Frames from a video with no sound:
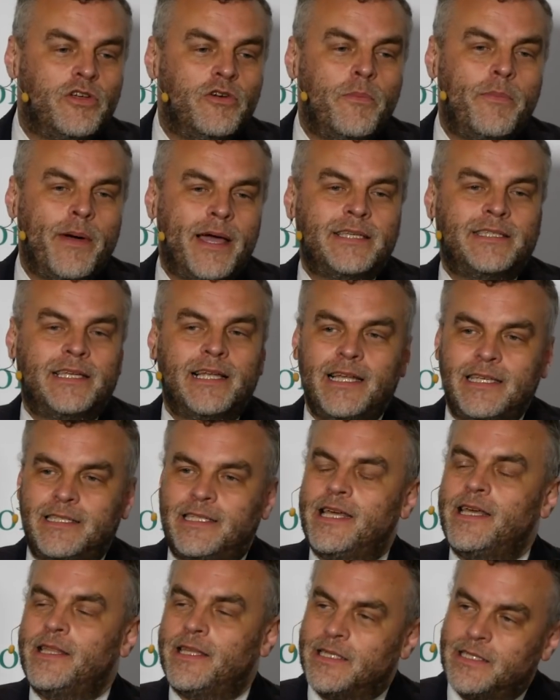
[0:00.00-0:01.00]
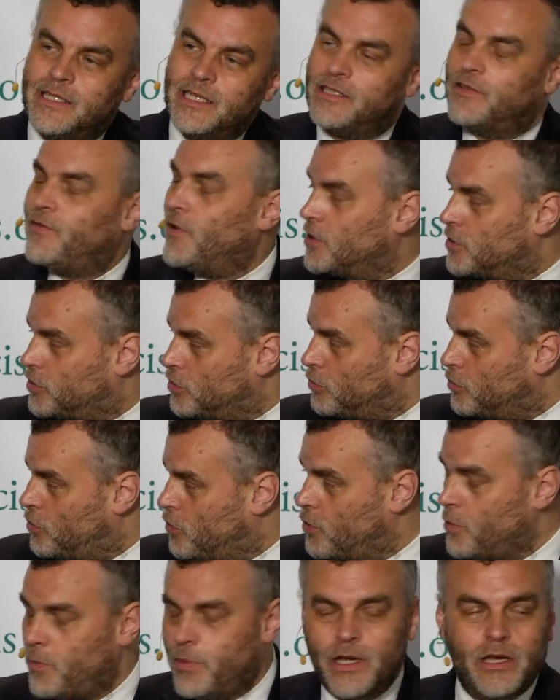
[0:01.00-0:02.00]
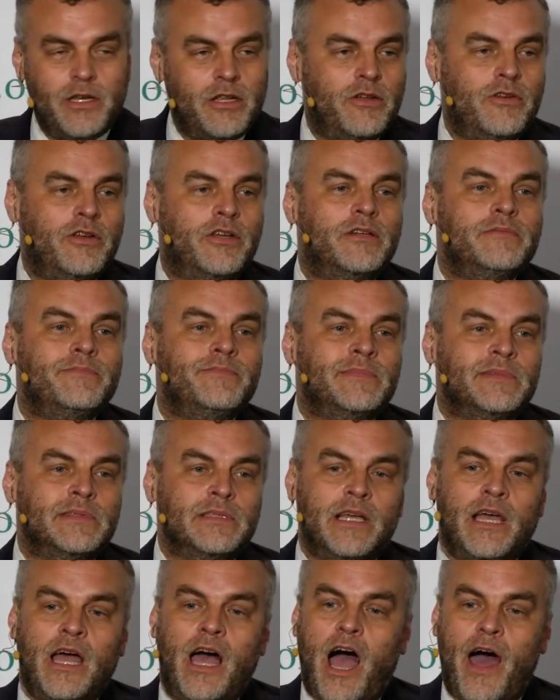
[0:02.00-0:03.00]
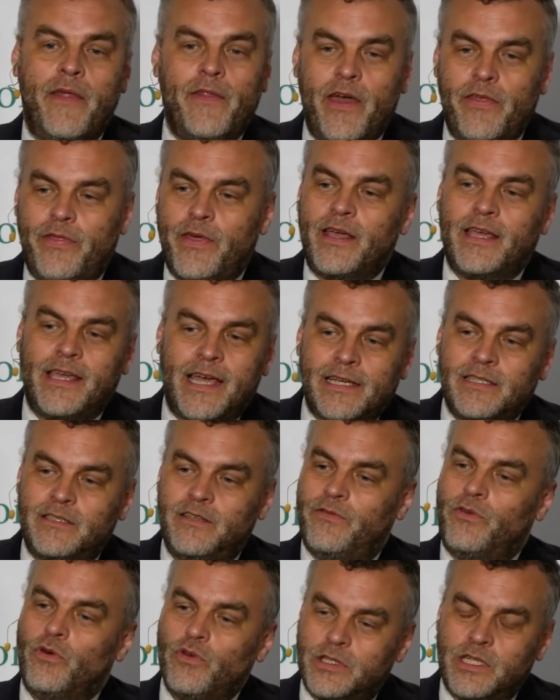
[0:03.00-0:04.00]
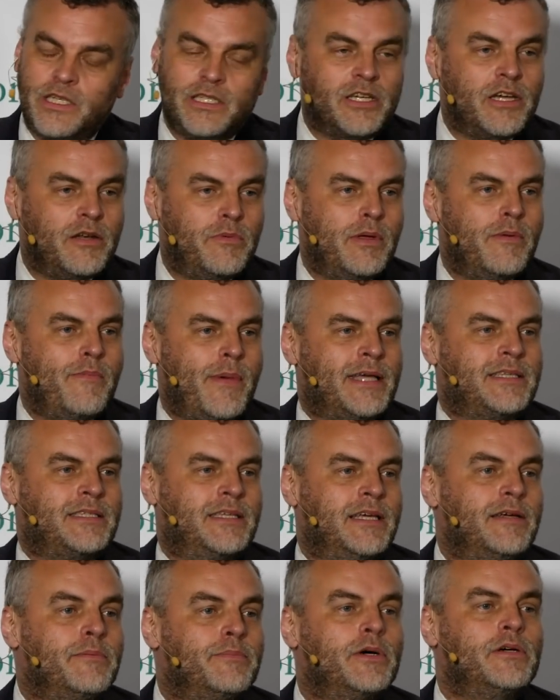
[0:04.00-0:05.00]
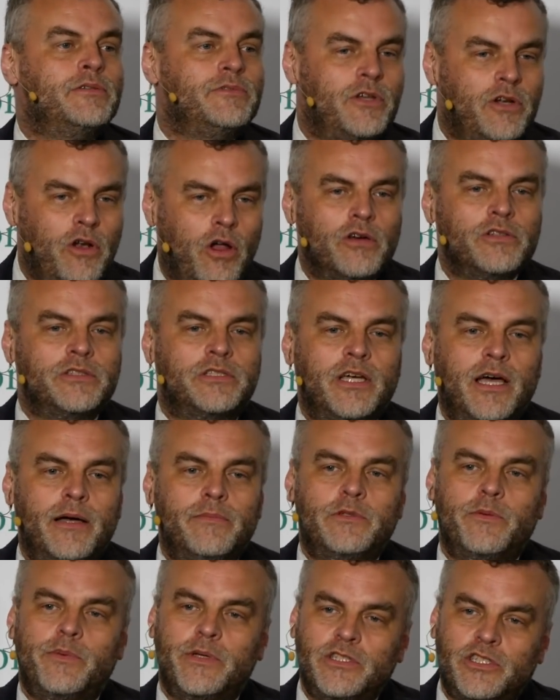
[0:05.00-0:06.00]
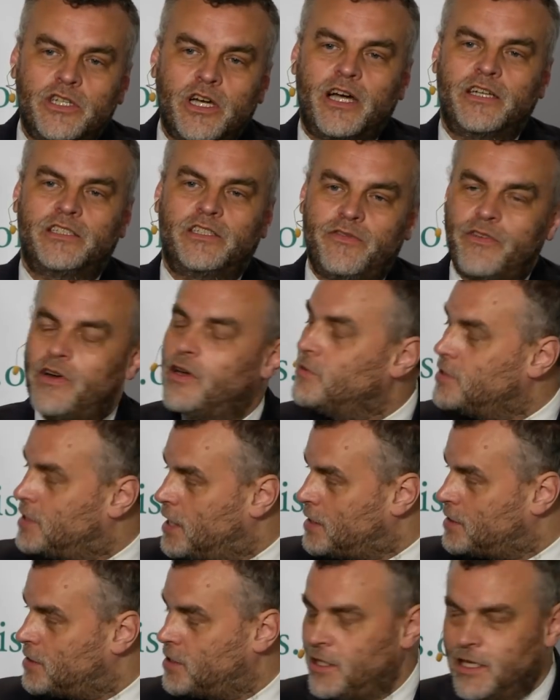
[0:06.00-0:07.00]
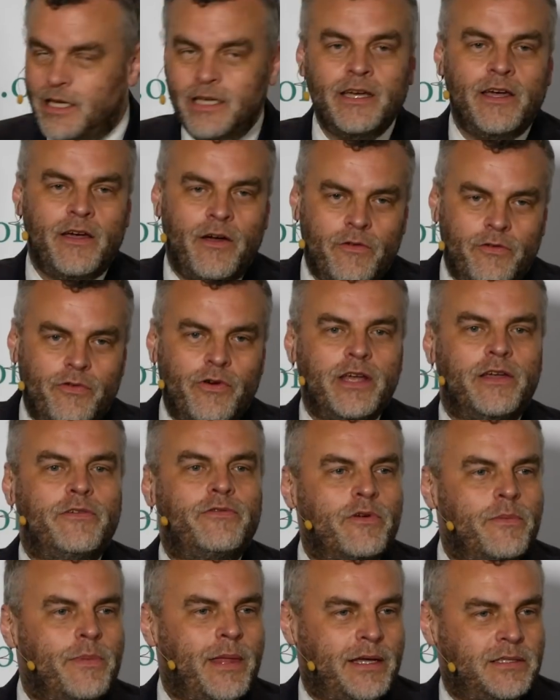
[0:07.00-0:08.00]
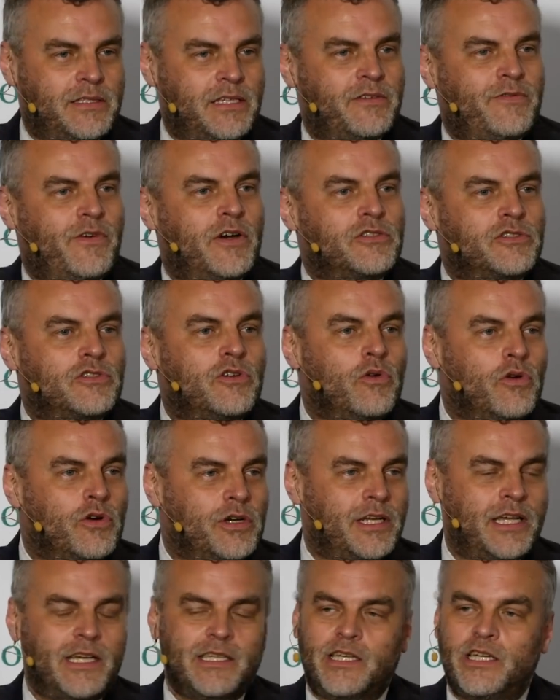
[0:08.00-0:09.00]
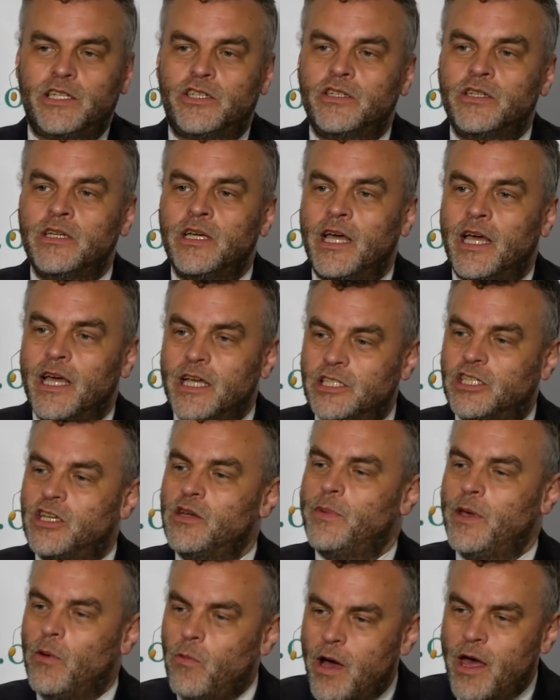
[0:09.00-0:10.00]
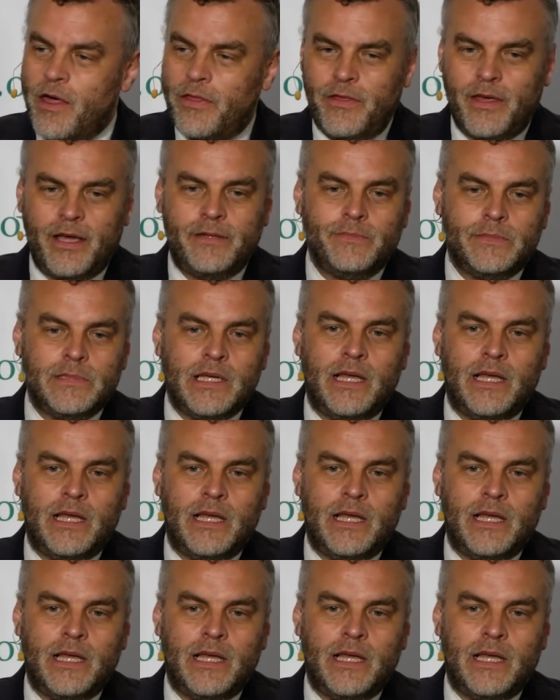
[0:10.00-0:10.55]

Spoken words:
who basically see this dysfunctional European Union and they think, yes, divorce is going to be messy, but the long term to be in charge of our own destiny, free from that dysfunctional organisation, is going to be worth it.